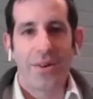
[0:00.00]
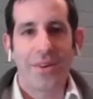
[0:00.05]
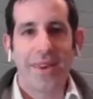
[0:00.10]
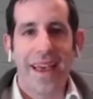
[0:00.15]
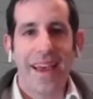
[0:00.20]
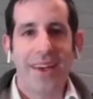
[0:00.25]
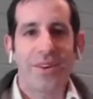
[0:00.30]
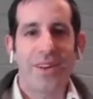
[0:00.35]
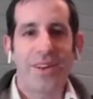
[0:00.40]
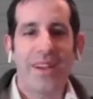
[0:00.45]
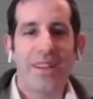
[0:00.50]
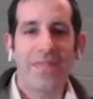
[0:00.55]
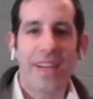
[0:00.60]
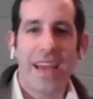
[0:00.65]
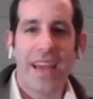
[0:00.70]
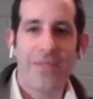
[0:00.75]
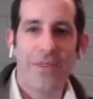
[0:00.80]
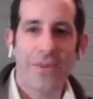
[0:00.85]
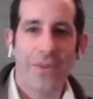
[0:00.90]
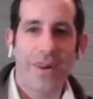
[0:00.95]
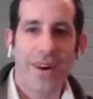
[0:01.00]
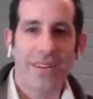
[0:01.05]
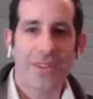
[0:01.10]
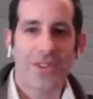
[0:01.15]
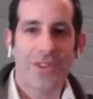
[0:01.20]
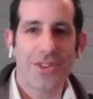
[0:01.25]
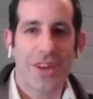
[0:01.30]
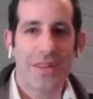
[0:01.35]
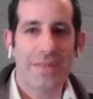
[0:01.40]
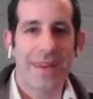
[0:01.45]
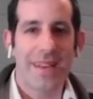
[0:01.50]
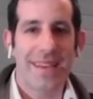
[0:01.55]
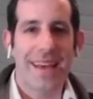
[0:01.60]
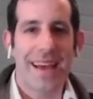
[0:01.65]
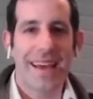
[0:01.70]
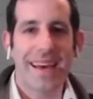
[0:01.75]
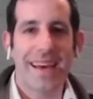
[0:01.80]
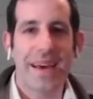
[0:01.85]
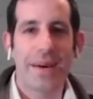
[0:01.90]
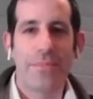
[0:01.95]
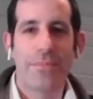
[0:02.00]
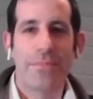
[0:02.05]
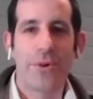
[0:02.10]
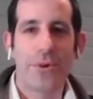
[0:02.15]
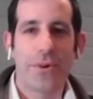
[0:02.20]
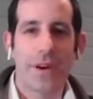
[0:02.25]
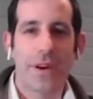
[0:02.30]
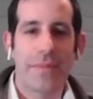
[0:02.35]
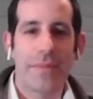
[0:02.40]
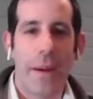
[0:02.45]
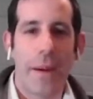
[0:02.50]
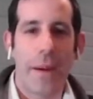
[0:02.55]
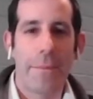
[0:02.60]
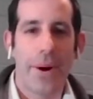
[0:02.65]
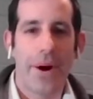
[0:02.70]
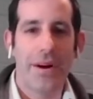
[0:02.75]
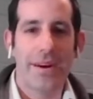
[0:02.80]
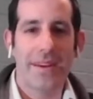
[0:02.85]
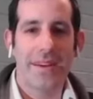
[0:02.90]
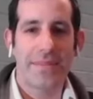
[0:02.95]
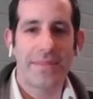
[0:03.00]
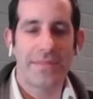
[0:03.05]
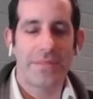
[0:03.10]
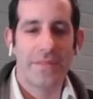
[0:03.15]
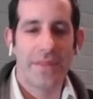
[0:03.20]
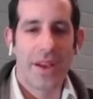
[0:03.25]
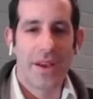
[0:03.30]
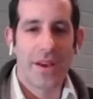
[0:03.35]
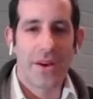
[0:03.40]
Okay, good evening, everyone. Shalom Aleichem, Bruchim habayim.